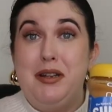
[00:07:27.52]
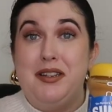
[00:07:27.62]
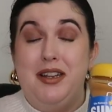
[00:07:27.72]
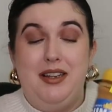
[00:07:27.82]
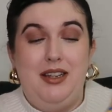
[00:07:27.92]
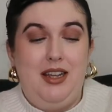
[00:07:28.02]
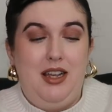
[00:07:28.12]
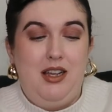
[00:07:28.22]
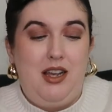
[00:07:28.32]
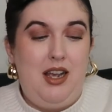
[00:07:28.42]
butter.
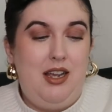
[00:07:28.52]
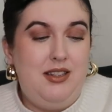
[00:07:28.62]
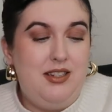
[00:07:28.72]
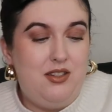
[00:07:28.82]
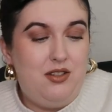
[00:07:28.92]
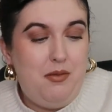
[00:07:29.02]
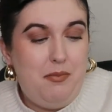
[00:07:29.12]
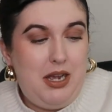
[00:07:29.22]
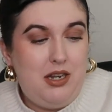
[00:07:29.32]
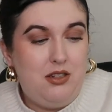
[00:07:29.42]
This is
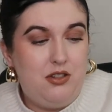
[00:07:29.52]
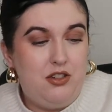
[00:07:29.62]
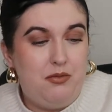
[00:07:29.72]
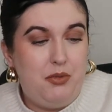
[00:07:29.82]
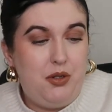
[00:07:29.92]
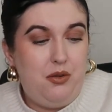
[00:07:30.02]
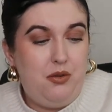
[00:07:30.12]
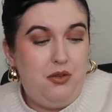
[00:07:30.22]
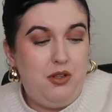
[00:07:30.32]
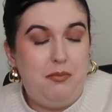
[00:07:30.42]
sun-packed
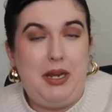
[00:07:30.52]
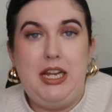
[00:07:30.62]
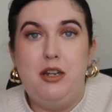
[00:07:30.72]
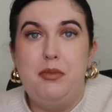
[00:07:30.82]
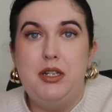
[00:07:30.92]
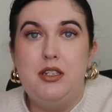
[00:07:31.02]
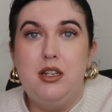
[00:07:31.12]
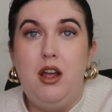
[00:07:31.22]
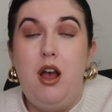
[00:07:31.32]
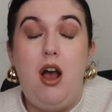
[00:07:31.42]
smooth peanut
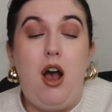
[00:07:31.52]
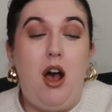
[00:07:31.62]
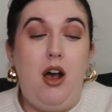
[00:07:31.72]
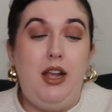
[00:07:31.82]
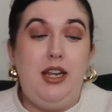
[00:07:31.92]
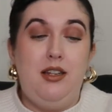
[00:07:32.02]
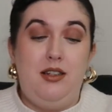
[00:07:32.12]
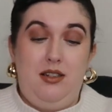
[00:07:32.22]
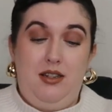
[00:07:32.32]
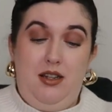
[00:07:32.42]
butter.
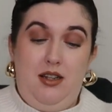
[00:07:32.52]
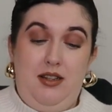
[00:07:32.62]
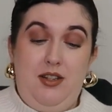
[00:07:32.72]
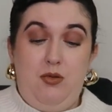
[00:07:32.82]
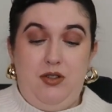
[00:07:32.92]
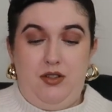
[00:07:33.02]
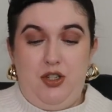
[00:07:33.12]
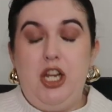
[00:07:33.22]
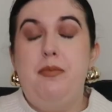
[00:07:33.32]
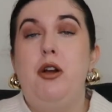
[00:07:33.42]
This was
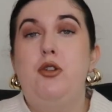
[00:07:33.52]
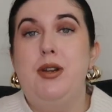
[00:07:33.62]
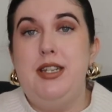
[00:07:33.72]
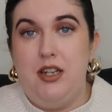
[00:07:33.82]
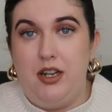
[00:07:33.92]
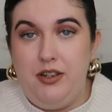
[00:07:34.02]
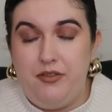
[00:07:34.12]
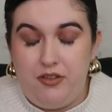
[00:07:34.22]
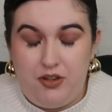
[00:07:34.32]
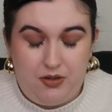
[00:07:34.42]
£2.29
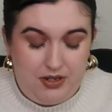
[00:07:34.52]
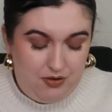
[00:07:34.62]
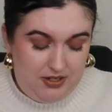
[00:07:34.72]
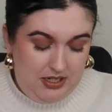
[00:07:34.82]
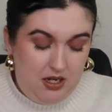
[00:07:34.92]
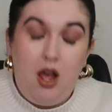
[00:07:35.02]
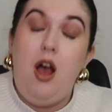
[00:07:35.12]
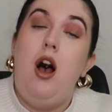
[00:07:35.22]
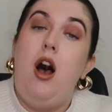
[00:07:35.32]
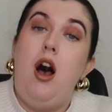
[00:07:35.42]
for those interested.
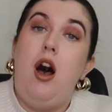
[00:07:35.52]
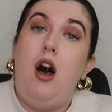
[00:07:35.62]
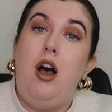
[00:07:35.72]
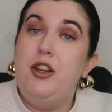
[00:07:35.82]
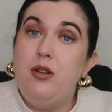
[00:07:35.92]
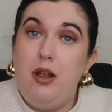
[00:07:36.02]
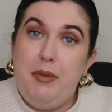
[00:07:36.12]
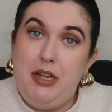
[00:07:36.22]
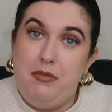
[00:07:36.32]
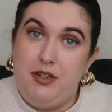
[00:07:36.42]
I don't like
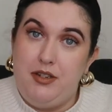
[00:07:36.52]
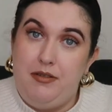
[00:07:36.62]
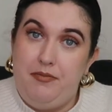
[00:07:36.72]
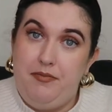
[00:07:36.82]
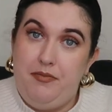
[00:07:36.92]
peanut butter.